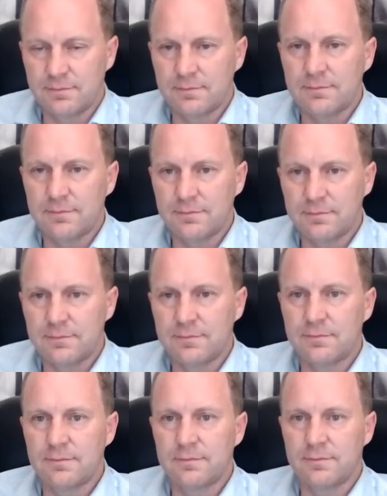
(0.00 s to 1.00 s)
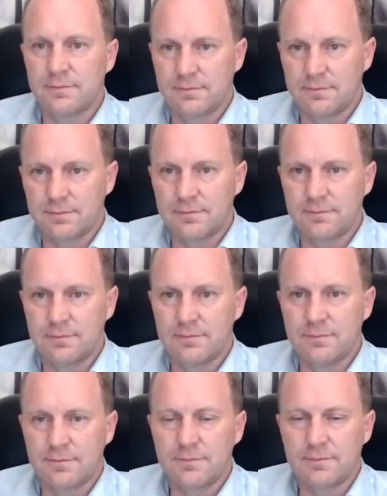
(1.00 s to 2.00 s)

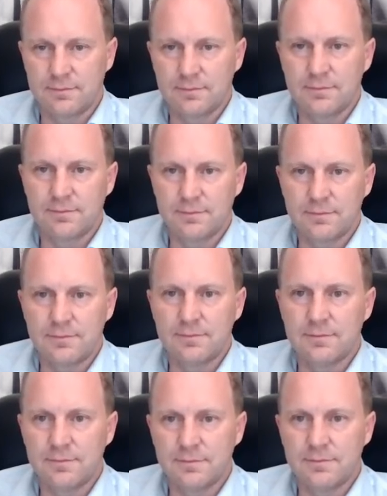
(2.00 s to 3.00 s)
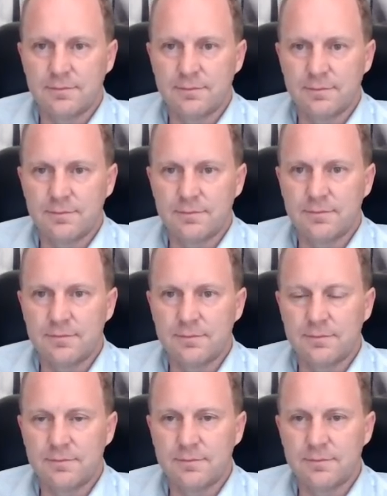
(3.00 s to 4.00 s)

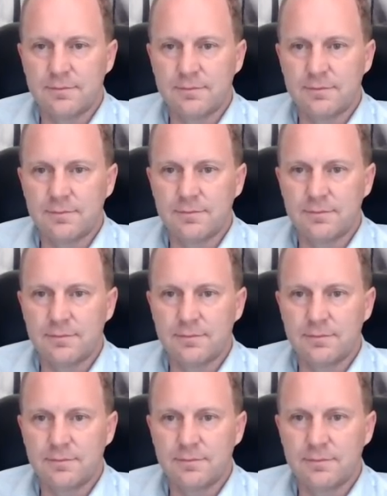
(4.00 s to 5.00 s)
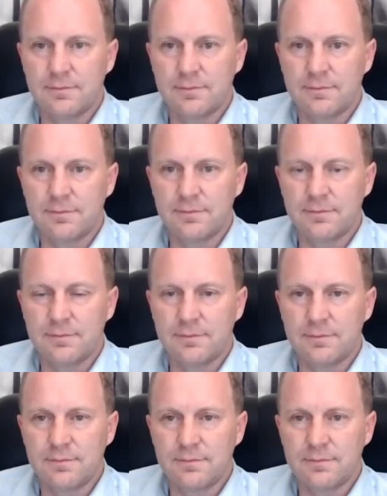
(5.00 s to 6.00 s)

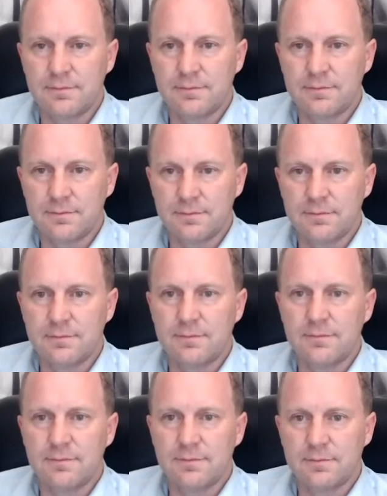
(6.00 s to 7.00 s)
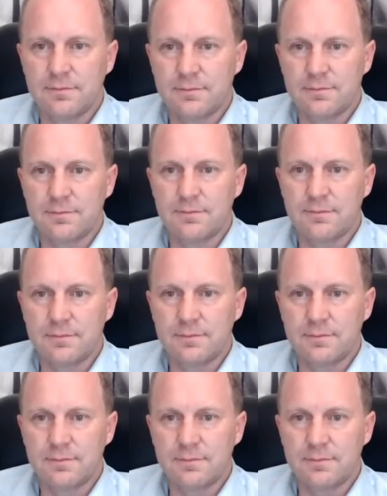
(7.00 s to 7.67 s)
The person shown says nothing.